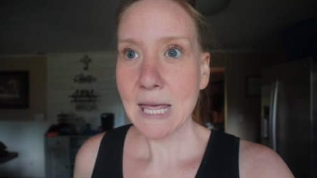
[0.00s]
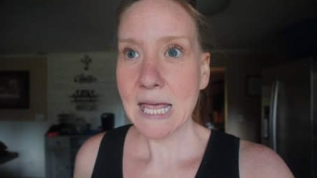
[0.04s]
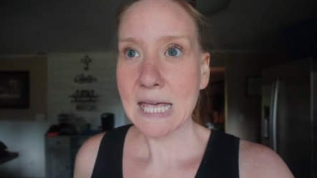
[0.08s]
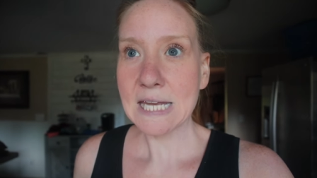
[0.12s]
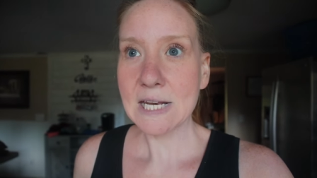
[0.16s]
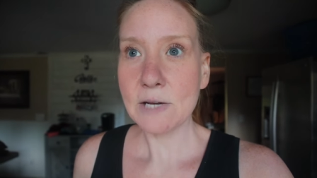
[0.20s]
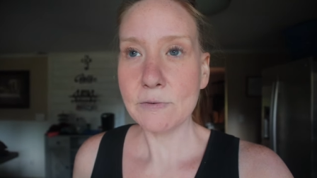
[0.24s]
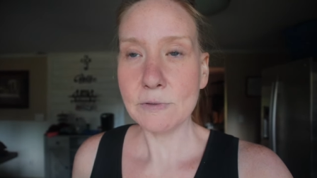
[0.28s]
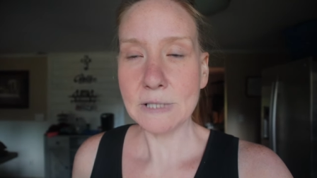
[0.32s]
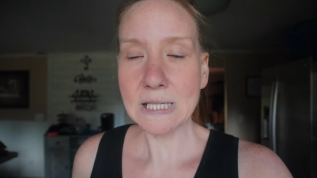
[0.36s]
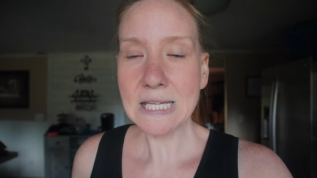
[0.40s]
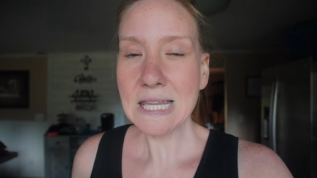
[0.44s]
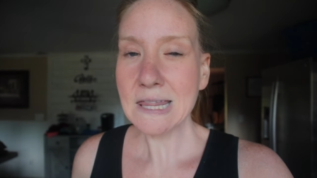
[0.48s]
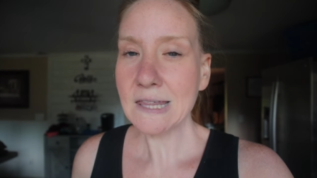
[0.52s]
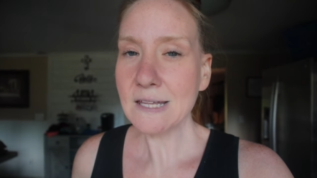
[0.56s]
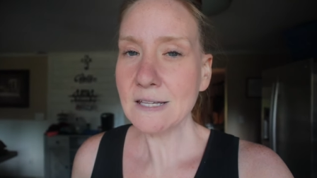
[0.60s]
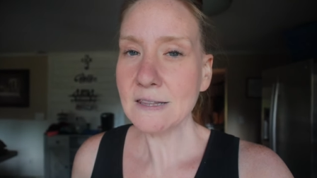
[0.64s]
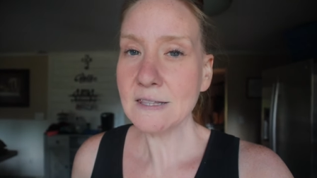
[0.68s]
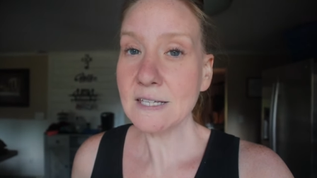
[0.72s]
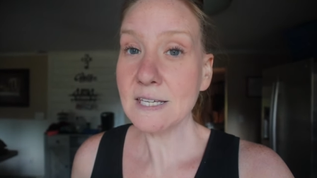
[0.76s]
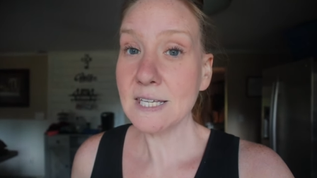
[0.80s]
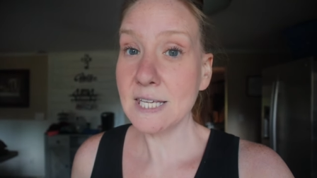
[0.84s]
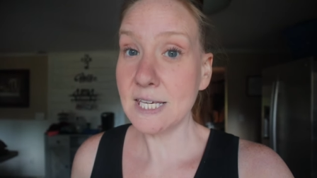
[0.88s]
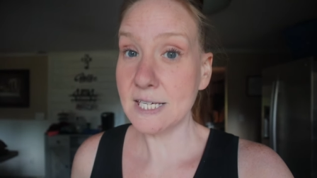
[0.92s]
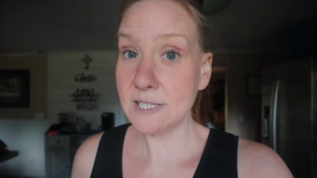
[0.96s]
and I really think
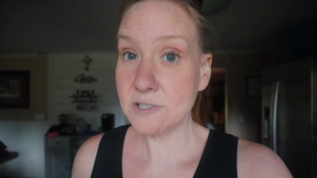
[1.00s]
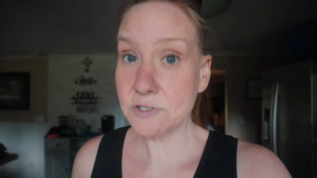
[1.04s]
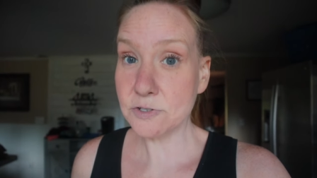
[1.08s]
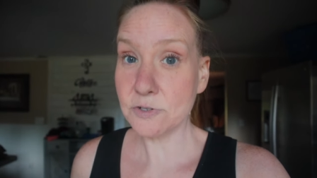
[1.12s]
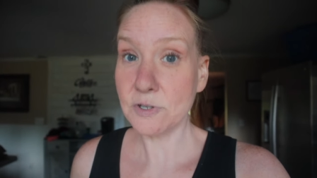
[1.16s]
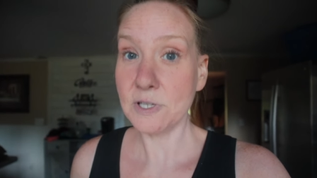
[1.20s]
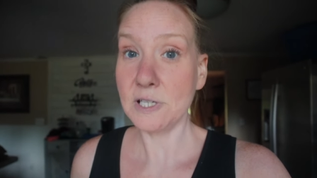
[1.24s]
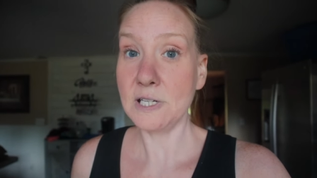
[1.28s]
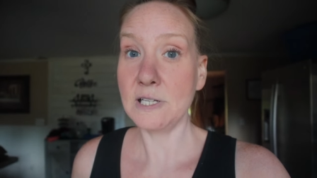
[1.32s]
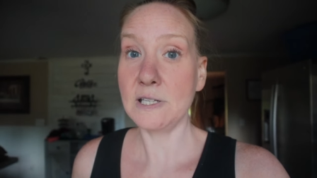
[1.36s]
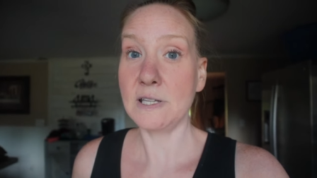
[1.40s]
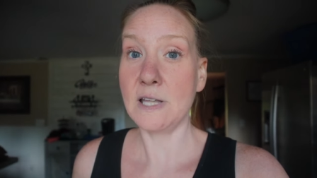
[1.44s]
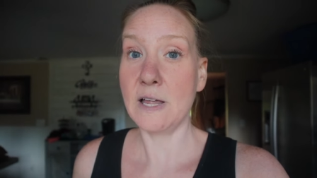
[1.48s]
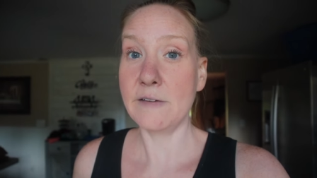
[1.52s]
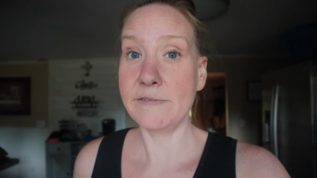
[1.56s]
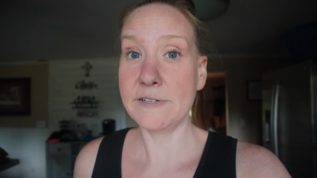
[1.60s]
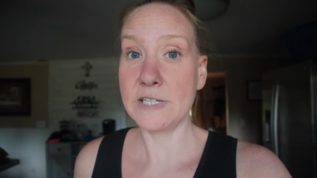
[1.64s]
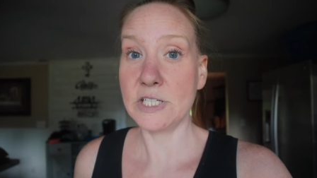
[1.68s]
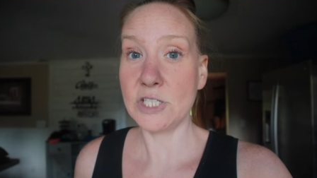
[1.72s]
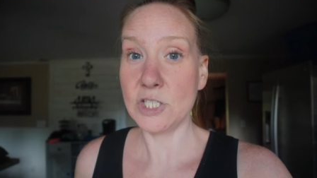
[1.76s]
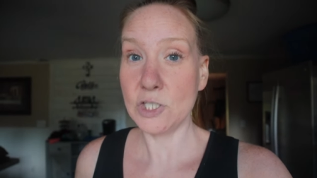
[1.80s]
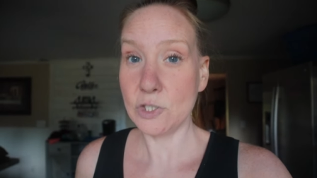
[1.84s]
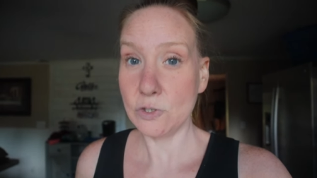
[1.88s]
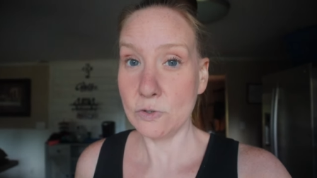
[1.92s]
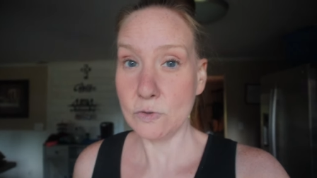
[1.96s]
the kids are gonna love
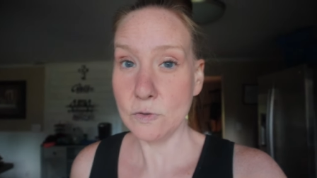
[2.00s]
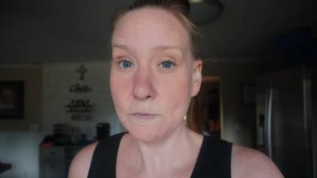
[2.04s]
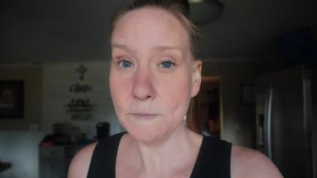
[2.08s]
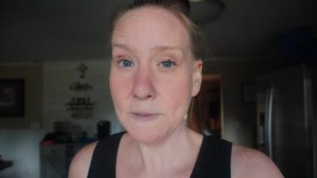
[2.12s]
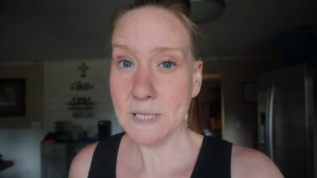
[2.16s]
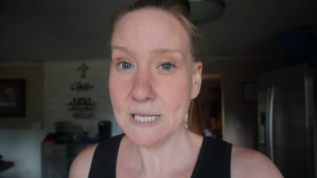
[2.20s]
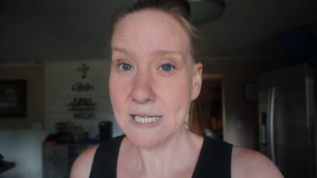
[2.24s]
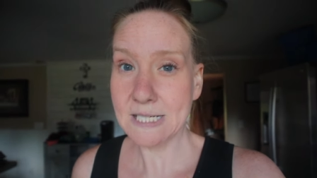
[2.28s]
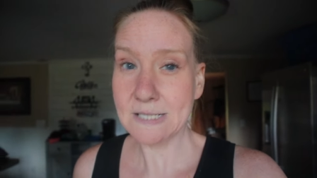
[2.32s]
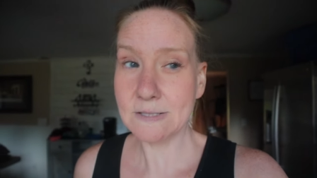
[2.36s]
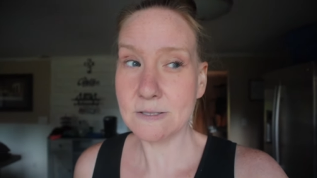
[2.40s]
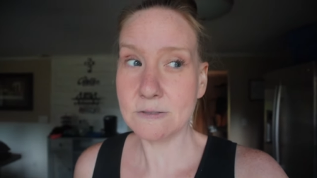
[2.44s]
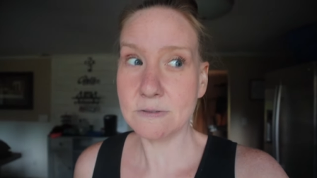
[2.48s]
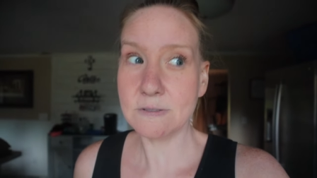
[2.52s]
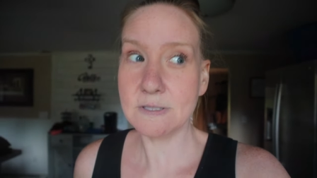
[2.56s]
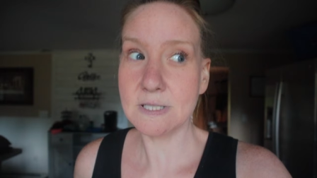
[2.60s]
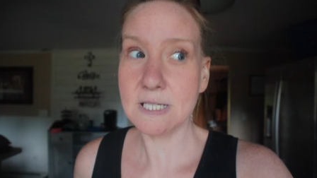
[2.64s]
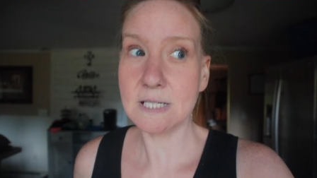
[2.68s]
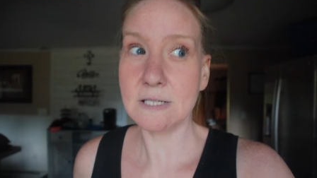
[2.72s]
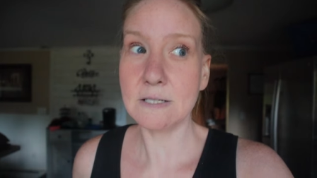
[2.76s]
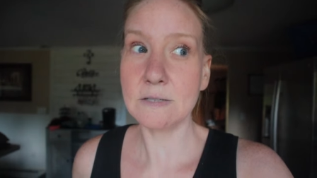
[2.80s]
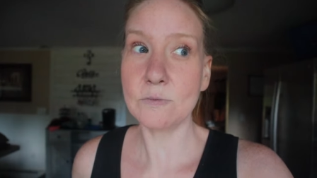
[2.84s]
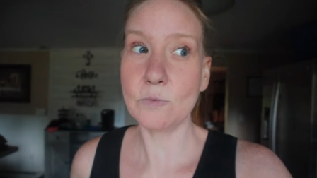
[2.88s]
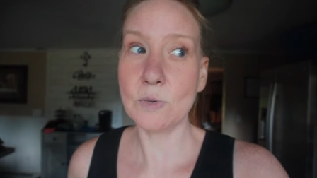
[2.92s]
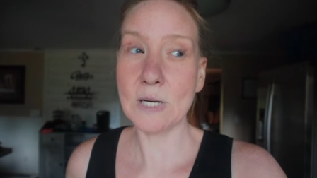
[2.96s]
it too because
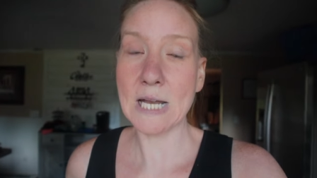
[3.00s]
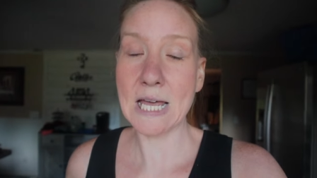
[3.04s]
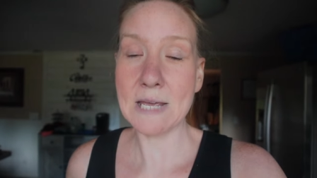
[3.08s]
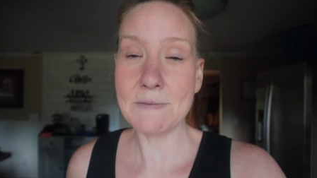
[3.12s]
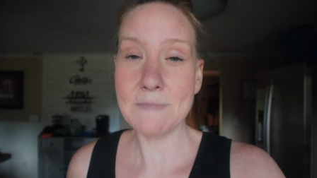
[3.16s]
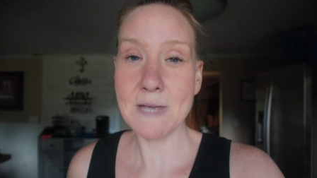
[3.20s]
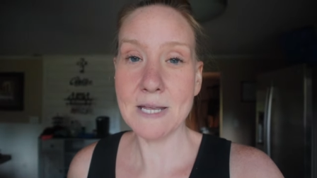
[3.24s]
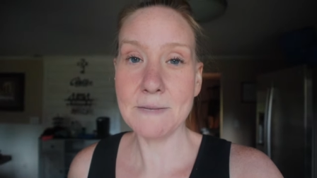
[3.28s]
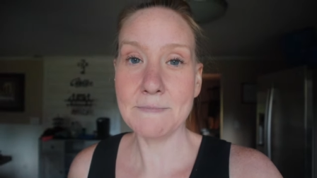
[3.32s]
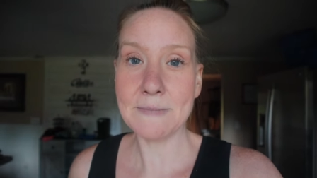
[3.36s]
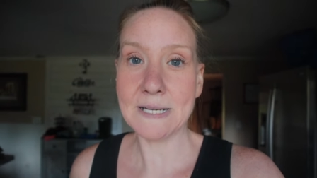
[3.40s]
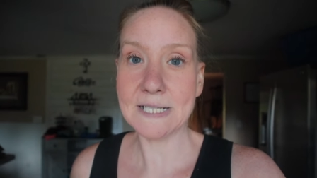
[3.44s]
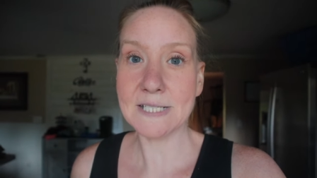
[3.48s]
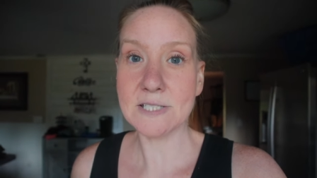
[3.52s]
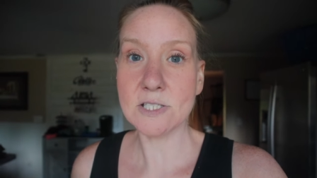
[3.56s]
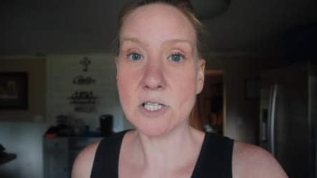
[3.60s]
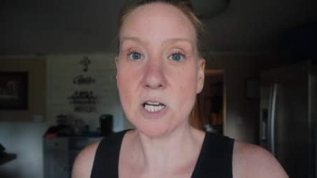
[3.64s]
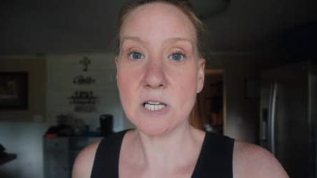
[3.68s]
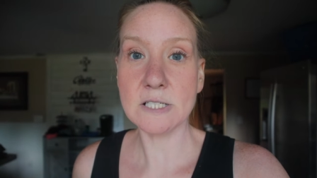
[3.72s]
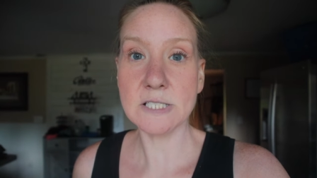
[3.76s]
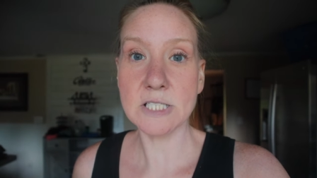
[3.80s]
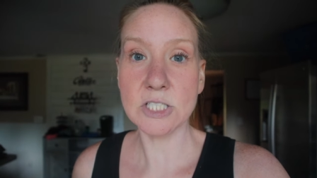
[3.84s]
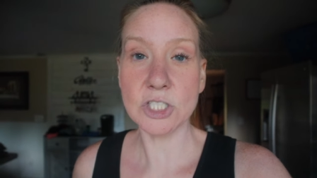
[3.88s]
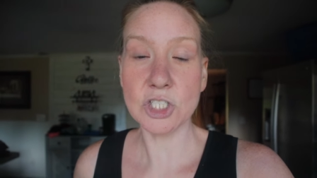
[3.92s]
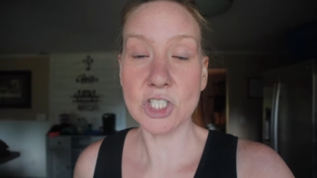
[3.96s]
the when I made my
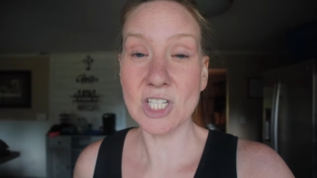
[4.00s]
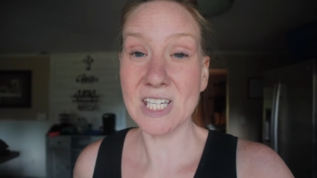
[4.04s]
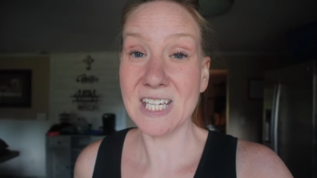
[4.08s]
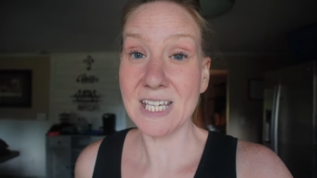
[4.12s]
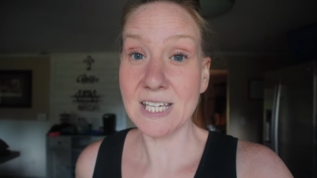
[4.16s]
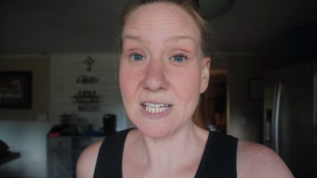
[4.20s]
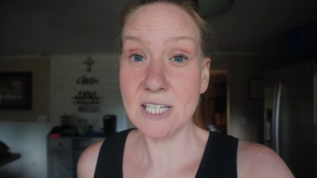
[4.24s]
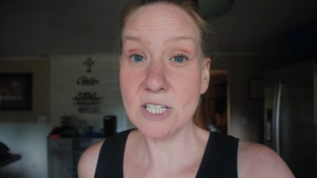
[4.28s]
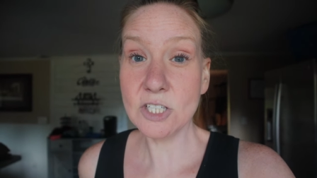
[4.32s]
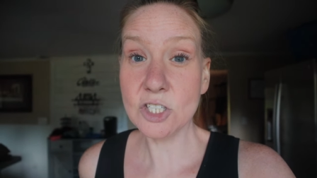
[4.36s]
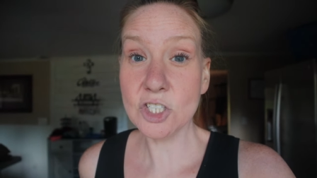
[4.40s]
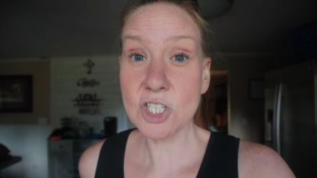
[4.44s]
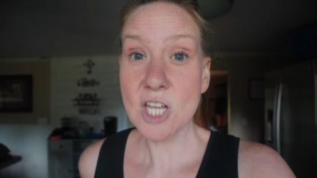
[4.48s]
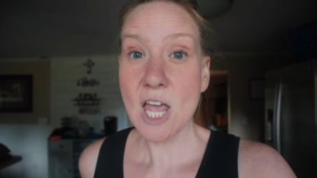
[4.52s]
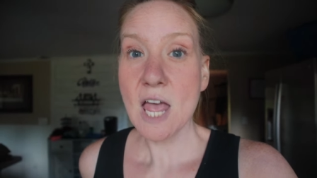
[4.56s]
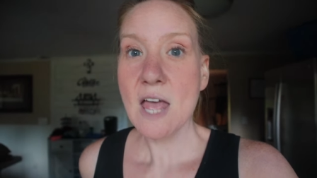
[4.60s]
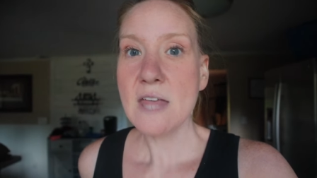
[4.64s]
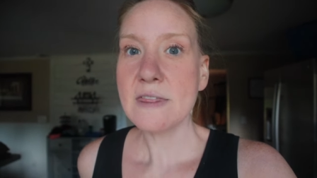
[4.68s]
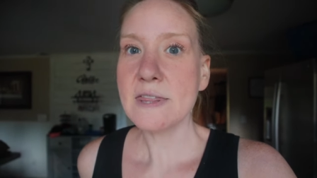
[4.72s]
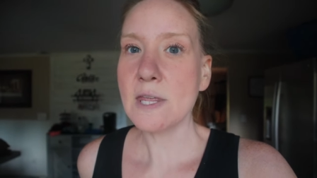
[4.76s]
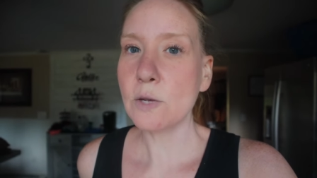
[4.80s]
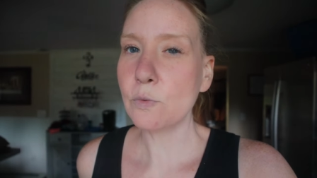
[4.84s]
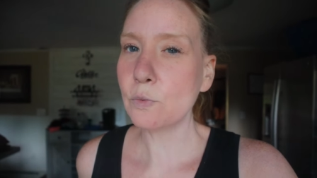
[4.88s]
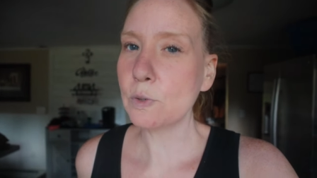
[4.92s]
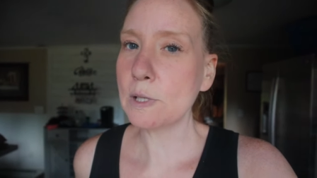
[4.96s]
sausage quiche,
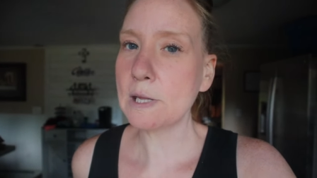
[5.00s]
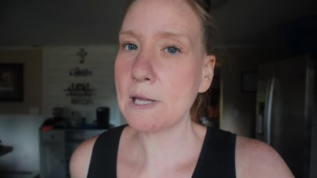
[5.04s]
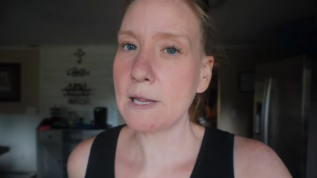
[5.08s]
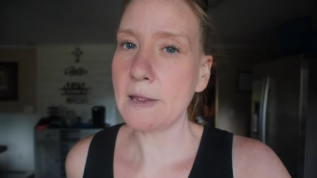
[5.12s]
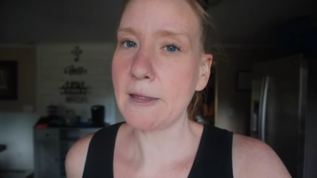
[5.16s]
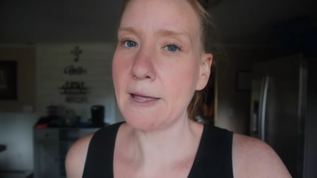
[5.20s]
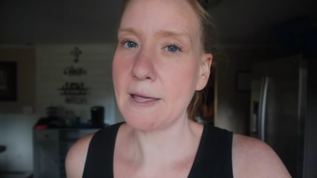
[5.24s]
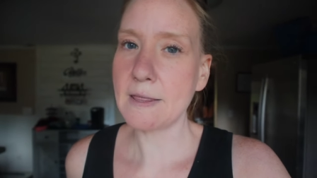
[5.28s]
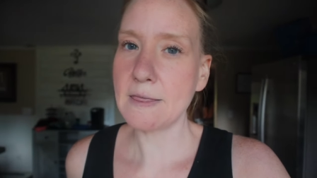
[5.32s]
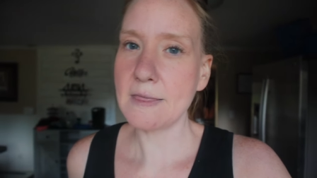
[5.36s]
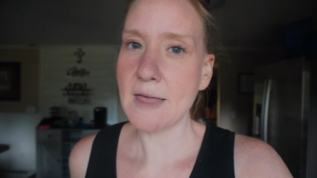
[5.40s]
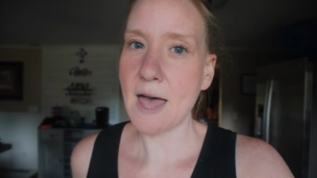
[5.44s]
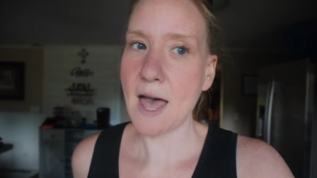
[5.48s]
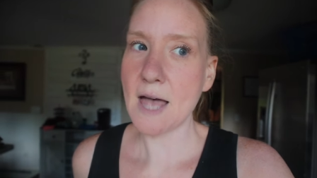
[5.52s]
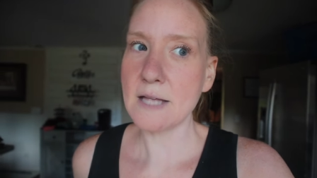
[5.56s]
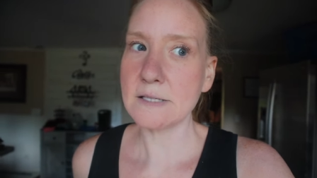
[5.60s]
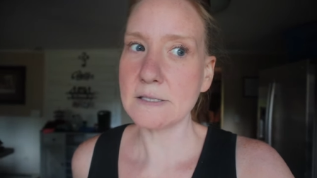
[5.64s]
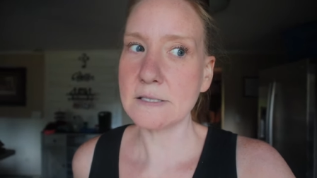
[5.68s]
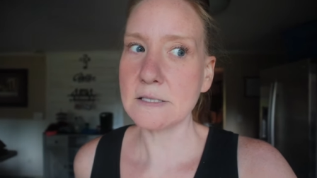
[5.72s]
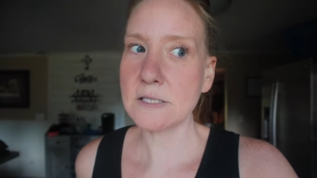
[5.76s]
they really liked that.